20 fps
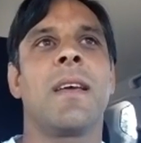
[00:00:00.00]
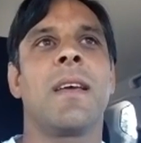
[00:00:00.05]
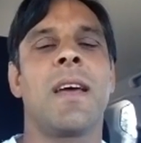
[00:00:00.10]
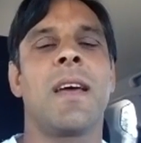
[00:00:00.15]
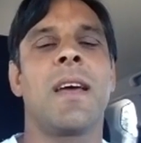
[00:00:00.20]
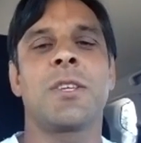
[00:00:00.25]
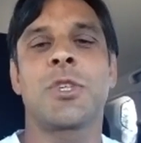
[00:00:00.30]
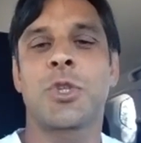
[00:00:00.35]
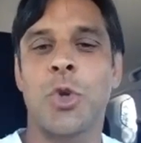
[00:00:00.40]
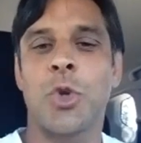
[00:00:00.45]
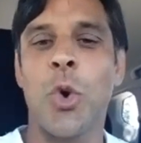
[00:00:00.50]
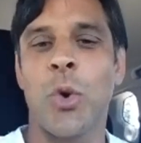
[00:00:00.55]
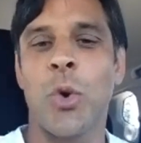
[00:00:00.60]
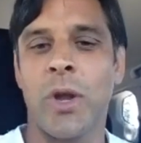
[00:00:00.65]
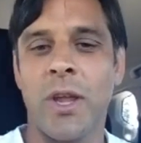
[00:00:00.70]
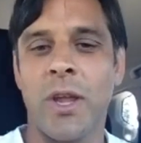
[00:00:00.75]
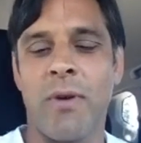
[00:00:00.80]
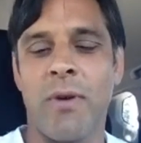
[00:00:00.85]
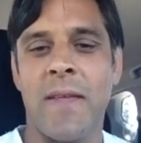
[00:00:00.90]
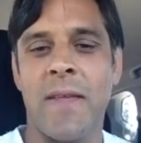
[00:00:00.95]
story
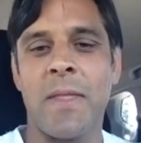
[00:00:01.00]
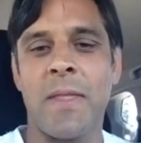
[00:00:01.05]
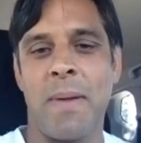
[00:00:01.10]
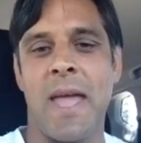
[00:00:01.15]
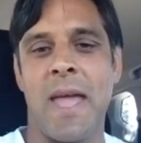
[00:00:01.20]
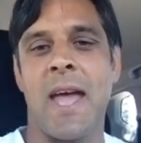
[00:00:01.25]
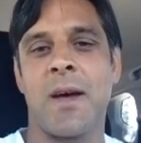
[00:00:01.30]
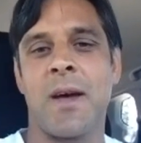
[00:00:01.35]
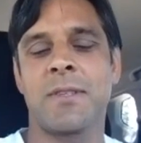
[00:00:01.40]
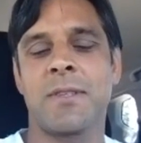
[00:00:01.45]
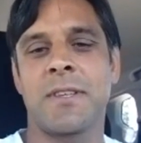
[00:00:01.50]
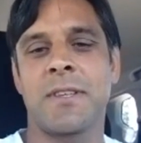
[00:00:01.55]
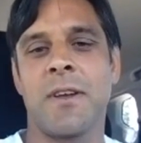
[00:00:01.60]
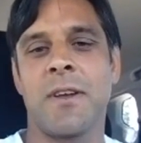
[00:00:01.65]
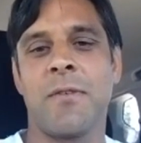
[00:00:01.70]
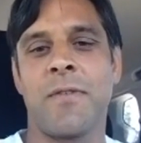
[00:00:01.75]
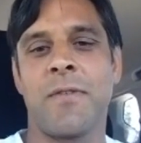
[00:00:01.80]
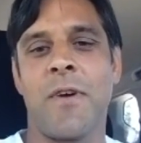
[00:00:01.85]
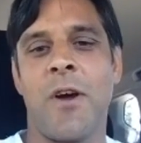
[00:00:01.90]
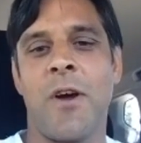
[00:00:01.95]
around the powers
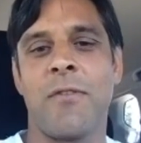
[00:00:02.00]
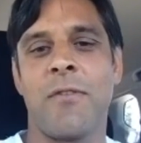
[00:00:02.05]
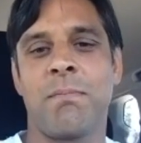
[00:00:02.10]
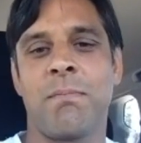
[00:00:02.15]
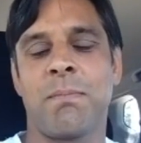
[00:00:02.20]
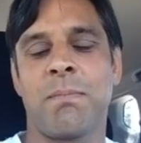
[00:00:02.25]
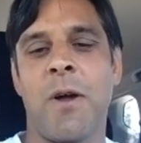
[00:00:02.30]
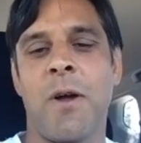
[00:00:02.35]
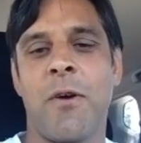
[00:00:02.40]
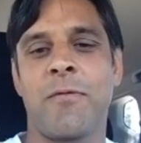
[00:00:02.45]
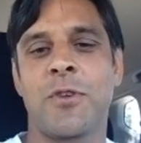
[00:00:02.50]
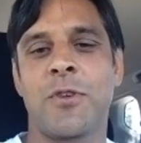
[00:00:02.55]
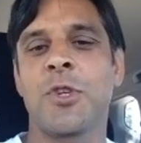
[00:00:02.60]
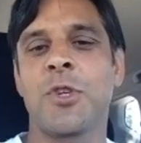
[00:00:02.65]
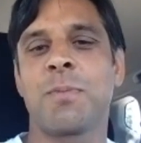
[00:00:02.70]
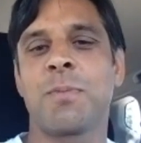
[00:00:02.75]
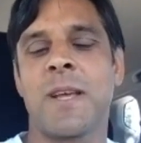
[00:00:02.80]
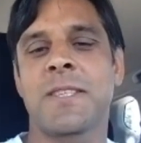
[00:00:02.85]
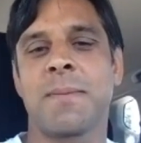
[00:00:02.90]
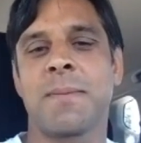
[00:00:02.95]
of Juice
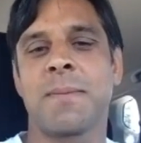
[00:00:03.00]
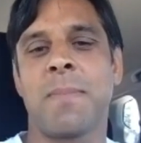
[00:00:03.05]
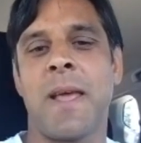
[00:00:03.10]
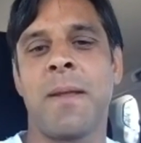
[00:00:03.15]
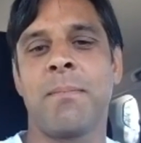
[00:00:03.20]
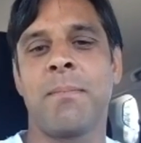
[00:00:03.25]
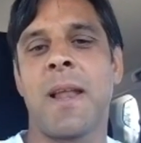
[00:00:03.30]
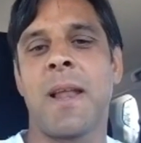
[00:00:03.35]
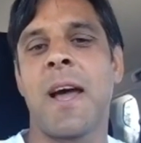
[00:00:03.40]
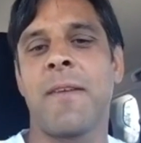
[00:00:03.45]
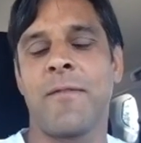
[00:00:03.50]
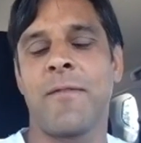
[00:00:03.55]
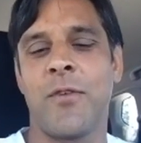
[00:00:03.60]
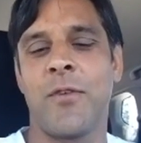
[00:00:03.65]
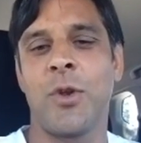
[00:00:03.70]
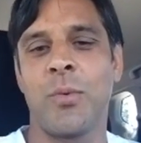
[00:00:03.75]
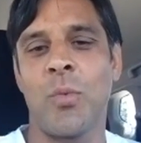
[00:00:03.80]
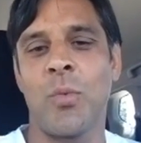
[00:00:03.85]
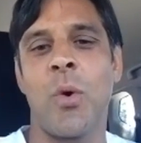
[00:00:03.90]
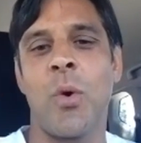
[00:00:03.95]
Plus and plant food
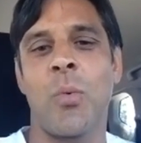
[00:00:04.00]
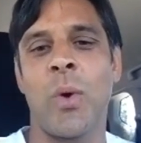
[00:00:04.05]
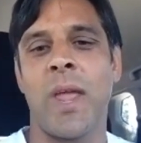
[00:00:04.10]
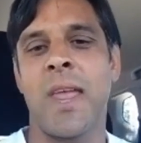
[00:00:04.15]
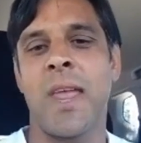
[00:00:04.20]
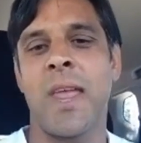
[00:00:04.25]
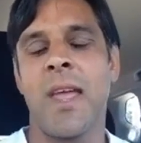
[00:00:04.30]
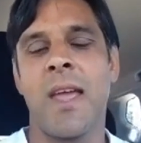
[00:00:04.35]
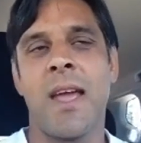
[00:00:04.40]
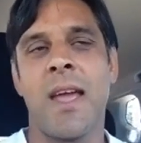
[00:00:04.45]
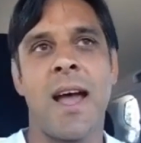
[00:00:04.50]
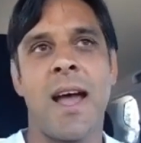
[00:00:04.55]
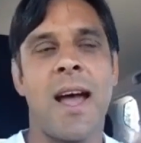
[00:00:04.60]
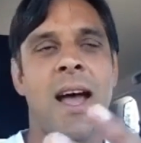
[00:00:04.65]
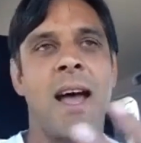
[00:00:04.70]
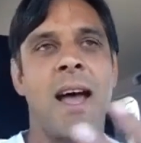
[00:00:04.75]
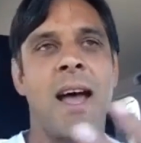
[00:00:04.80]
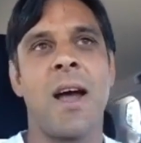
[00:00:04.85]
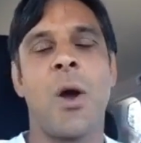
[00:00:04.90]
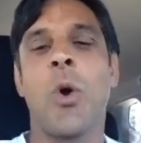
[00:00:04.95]
and what we
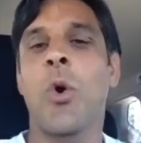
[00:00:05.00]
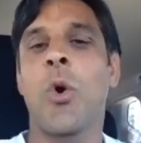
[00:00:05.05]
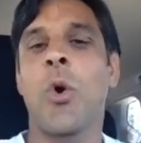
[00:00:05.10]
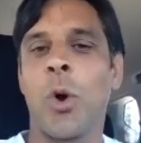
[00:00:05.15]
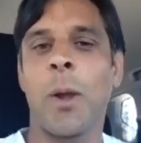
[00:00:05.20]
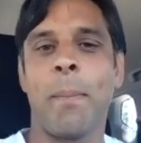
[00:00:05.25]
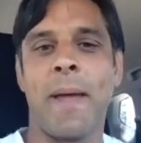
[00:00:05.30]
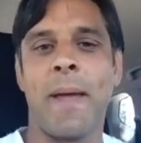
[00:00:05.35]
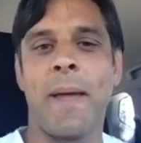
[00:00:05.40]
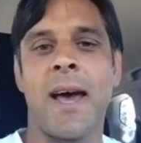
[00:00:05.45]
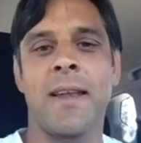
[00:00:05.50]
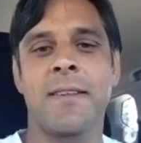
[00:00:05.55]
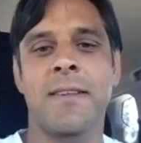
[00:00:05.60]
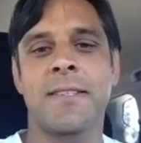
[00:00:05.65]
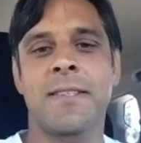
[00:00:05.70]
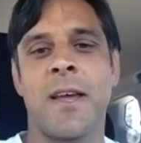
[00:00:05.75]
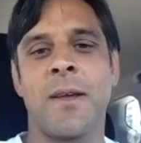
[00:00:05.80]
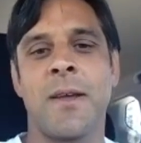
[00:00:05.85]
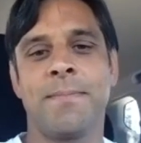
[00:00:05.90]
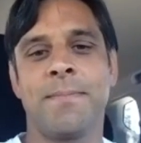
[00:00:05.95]
are all about.
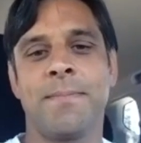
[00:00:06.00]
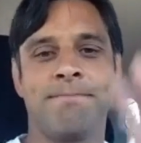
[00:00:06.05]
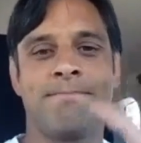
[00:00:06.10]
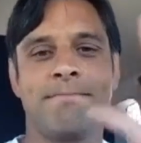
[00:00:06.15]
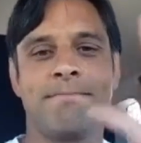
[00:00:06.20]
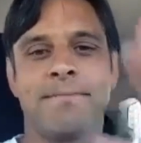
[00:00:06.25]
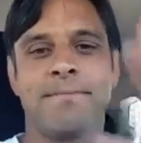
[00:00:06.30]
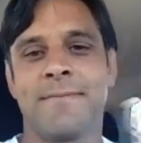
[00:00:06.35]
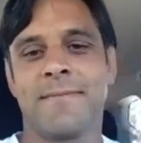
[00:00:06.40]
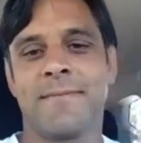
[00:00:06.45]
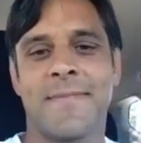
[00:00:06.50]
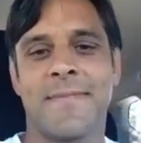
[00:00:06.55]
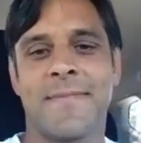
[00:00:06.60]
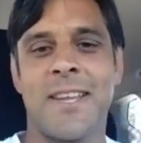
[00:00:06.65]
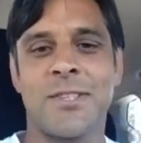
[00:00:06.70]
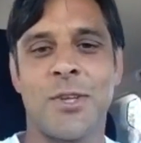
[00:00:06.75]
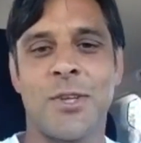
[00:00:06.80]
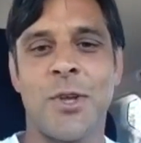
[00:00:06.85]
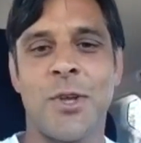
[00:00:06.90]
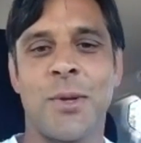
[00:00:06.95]
So that's
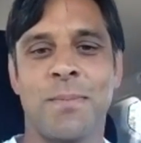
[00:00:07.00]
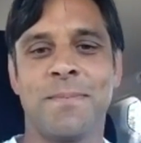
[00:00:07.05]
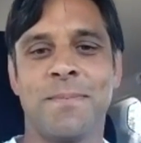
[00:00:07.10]
her.